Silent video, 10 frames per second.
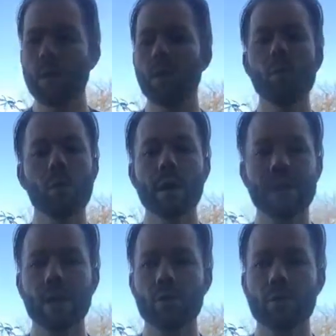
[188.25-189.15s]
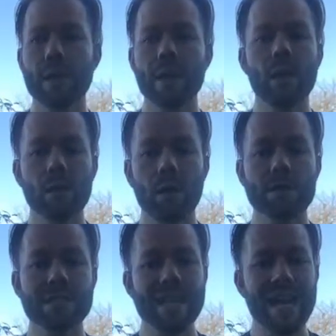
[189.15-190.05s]
Or it can create a
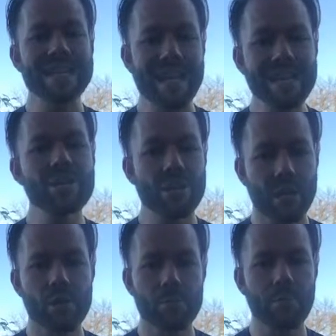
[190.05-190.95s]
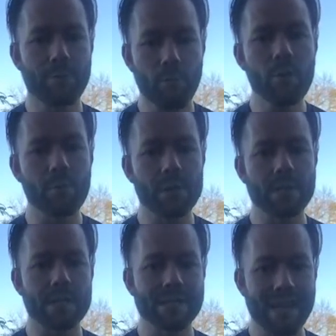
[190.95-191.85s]
stagnation in your
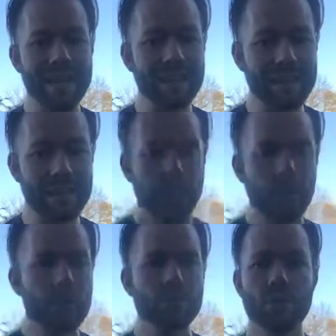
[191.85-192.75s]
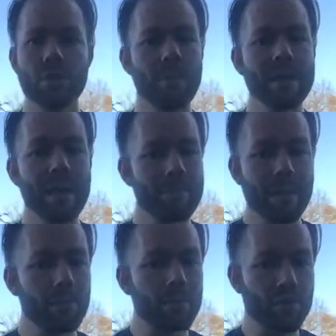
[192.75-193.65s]
performance as an athlete. So you might not be
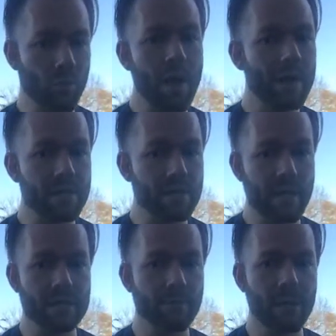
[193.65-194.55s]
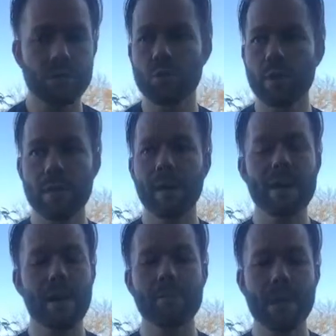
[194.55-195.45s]
able to squat as much, or you
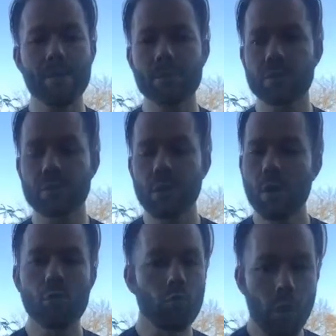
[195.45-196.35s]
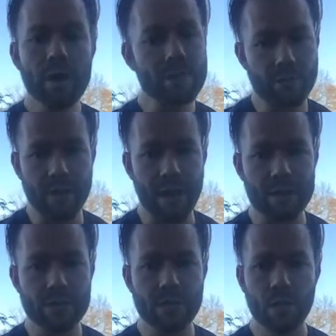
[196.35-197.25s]
might not be able to run as
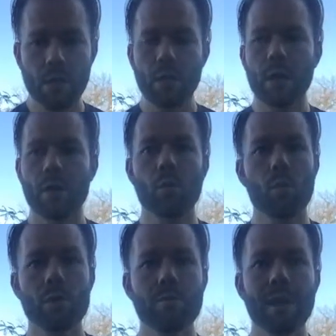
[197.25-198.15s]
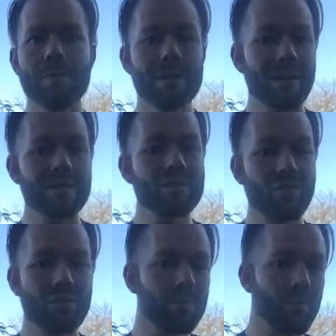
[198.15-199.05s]
fast, or you might be not as
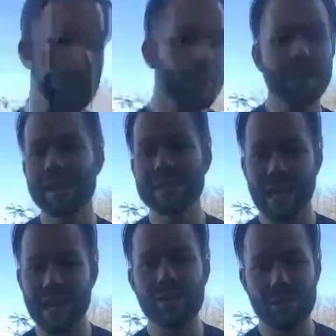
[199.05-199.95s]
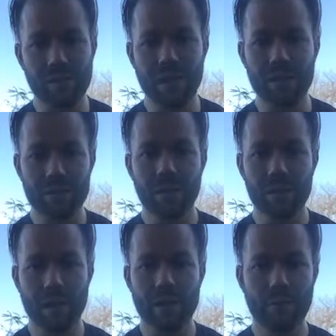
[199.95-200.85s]
durable. You might get tired a
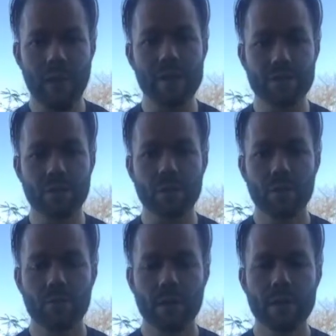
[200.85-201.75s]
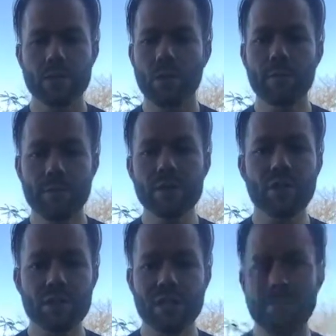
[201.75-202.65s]
lot faster, right? So
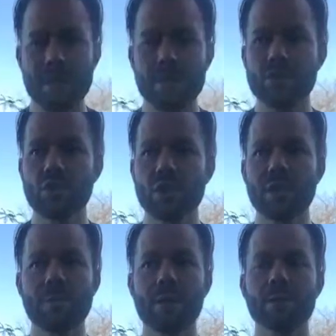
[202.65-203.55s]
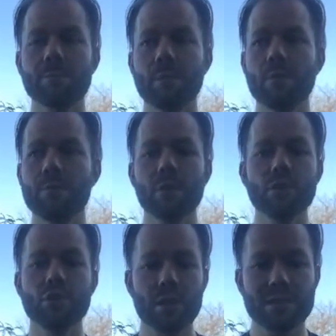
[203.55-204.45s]
efficiency means you're going to be able to move
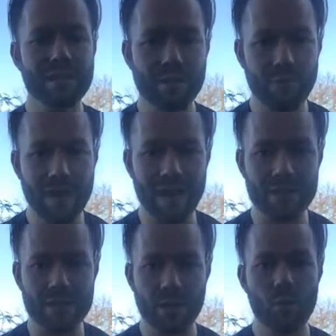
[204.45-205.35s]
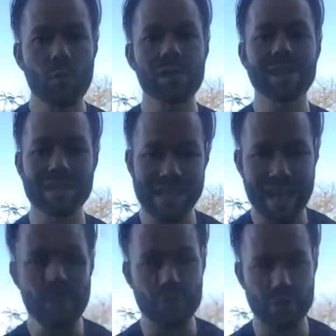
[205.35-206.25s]
just as fast with less
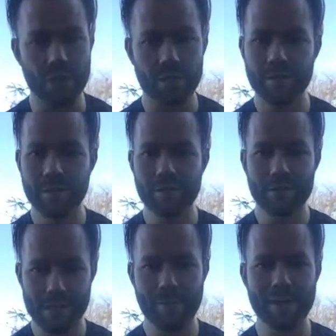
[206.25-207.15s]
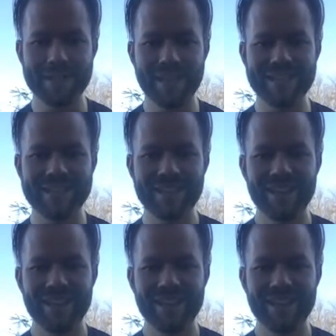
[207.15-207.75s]
energy. Does that make sense?